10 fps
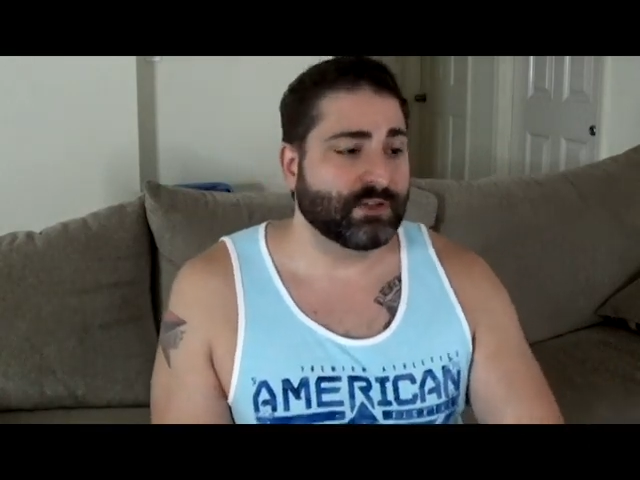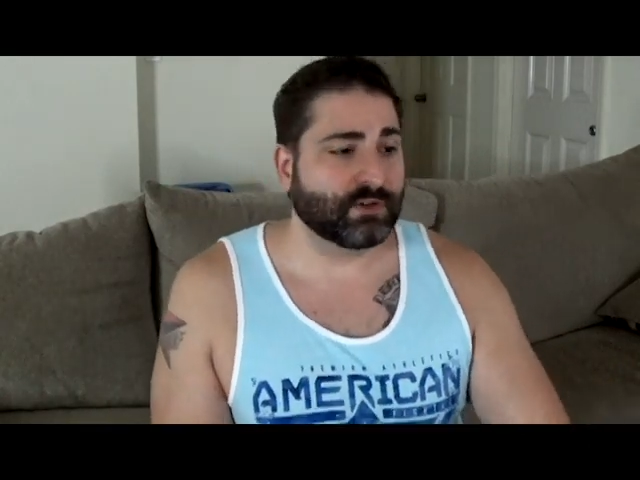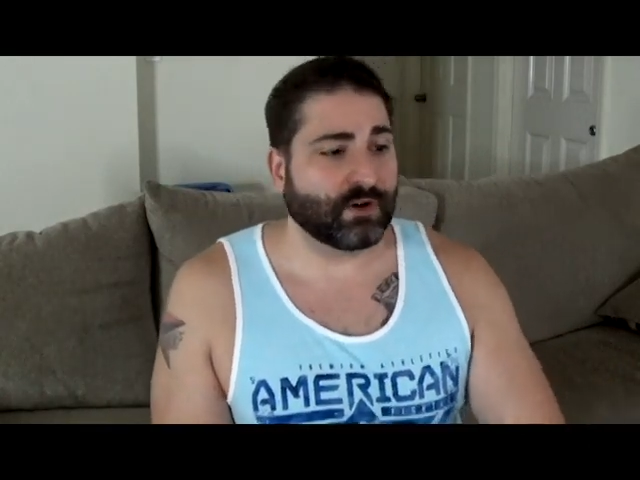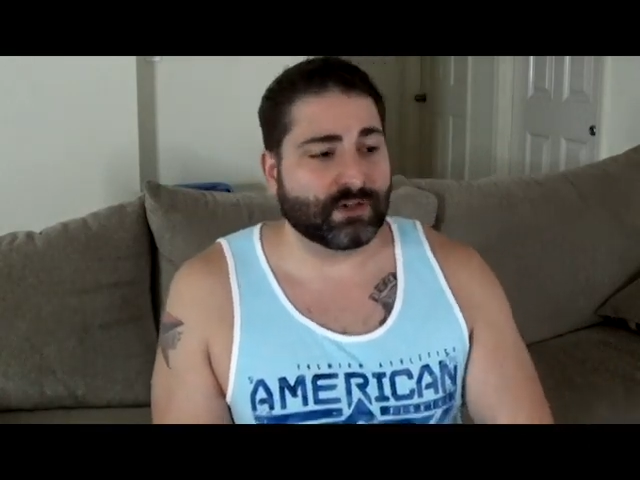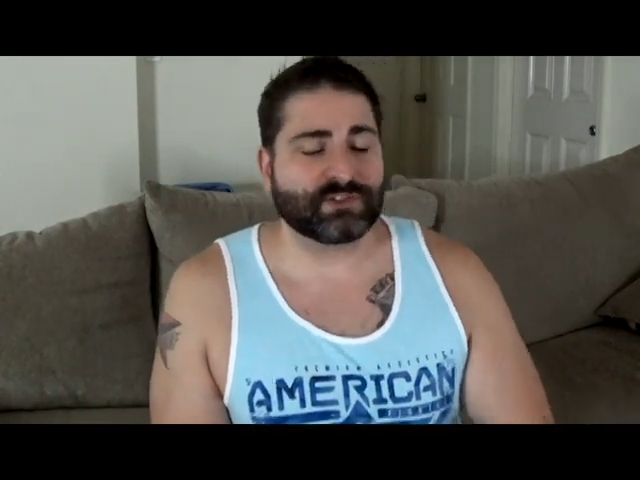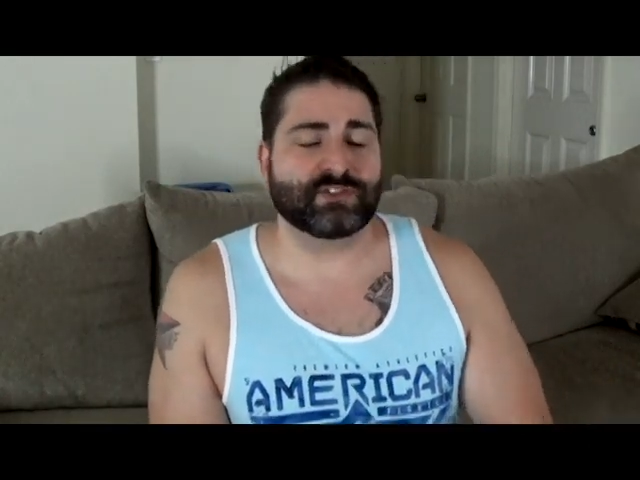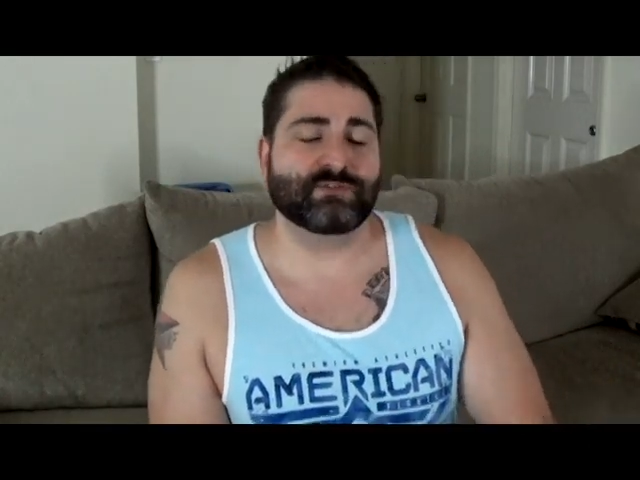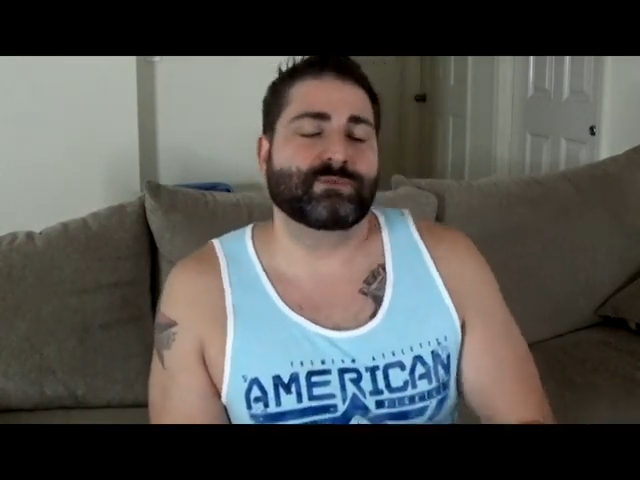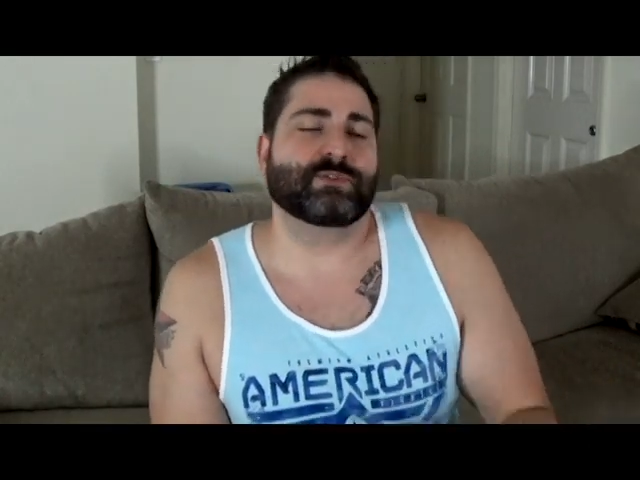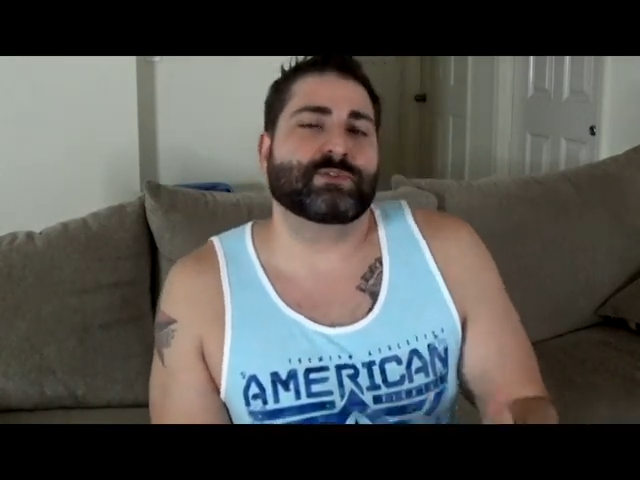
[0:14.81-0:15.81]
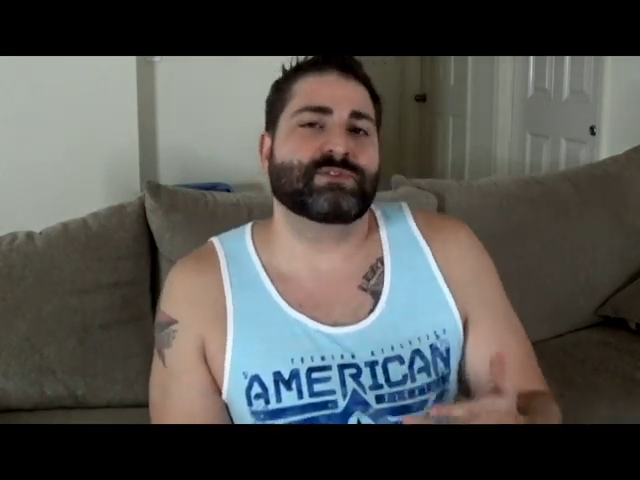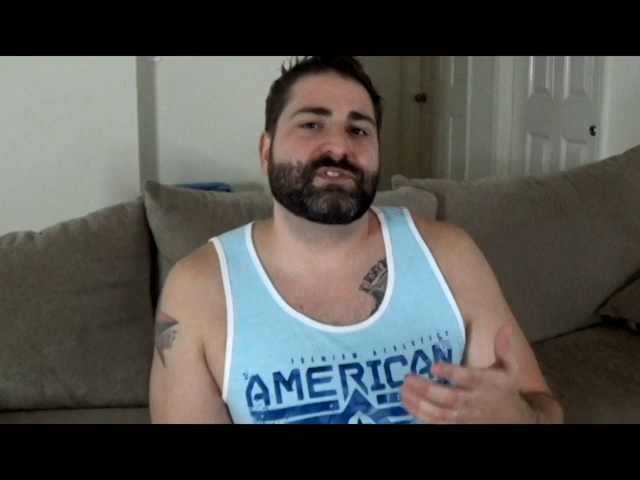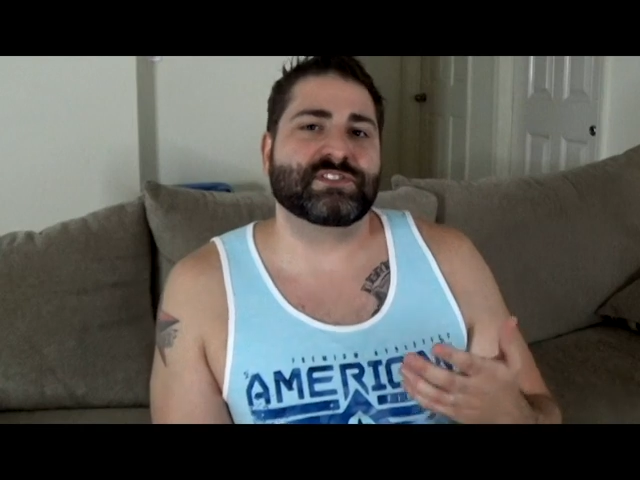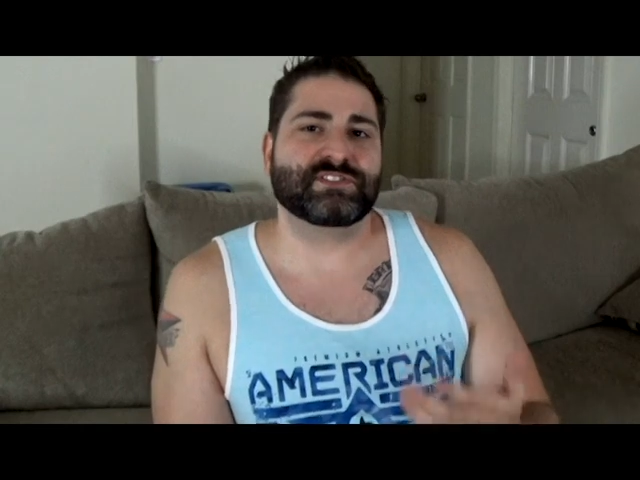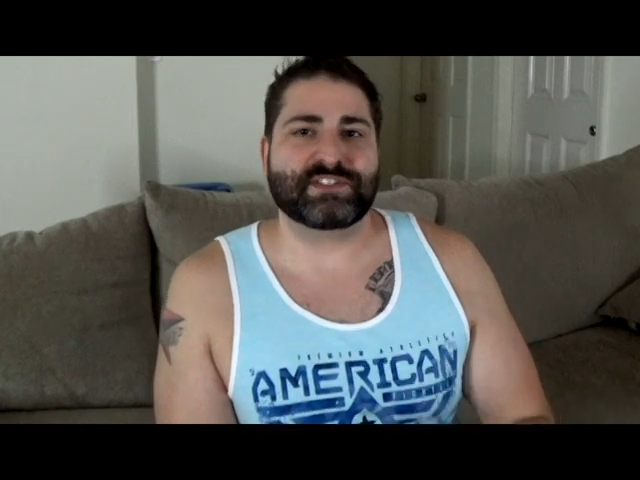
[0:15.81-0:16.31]
There are certain
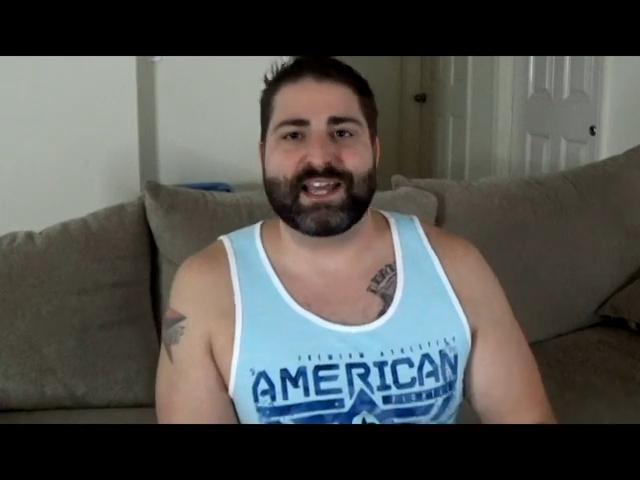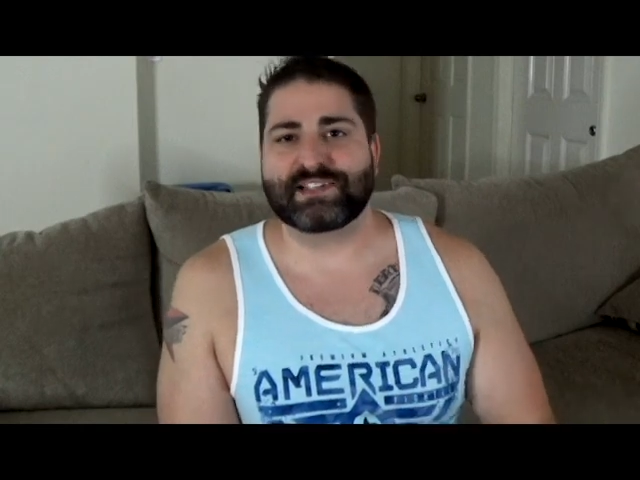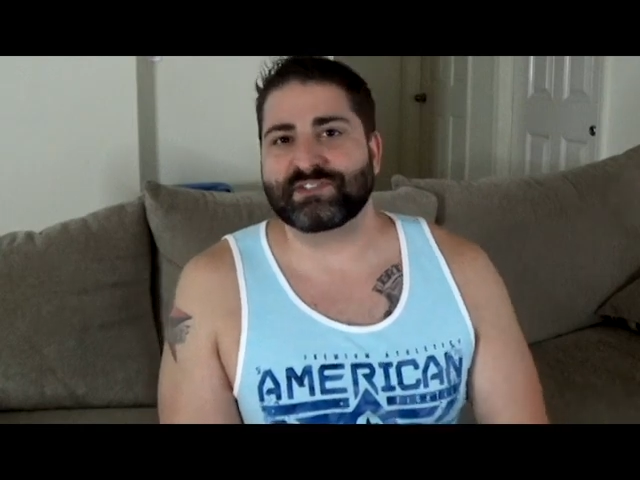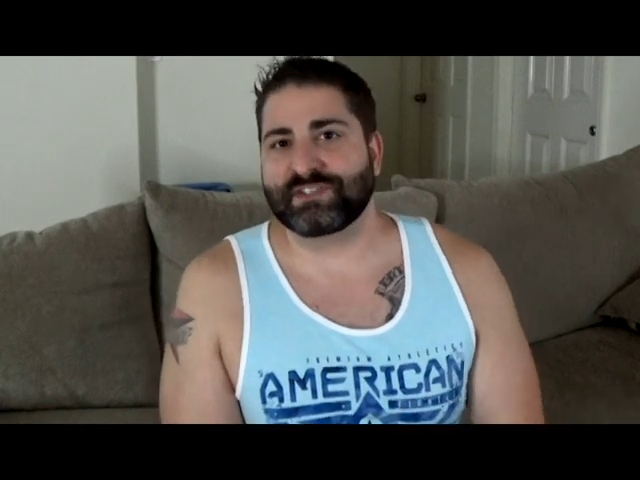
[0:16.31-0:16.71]
foods and snacks